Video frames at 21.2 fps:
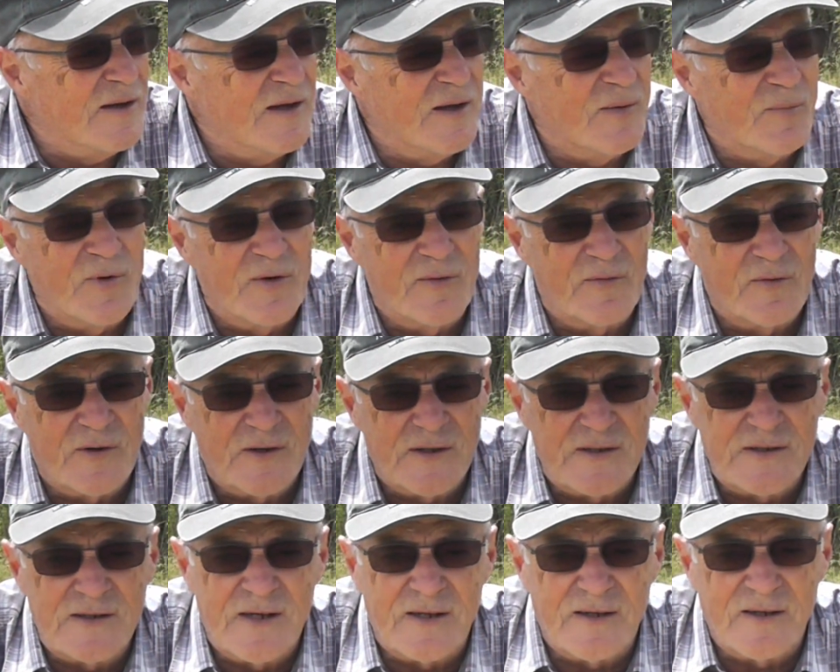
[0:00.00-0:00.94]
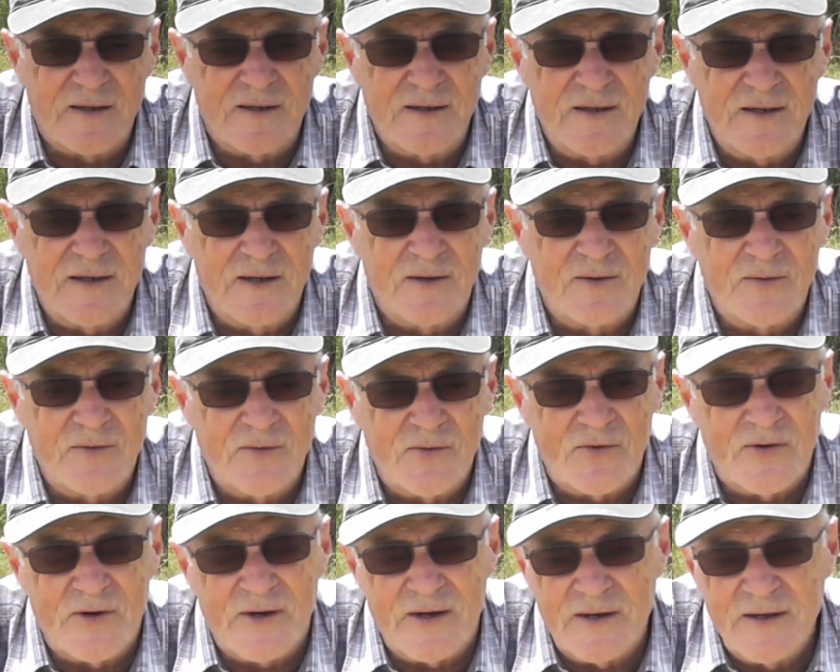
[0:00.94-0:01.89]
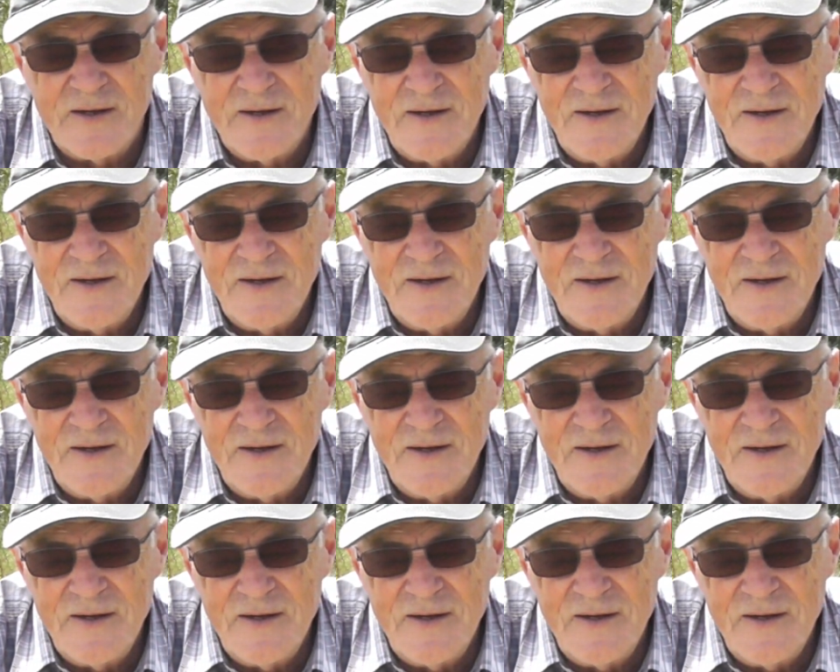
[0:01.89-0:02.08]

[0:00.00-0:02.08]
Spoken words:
Then. Yeah, move on. It's nothing. Yeah, right.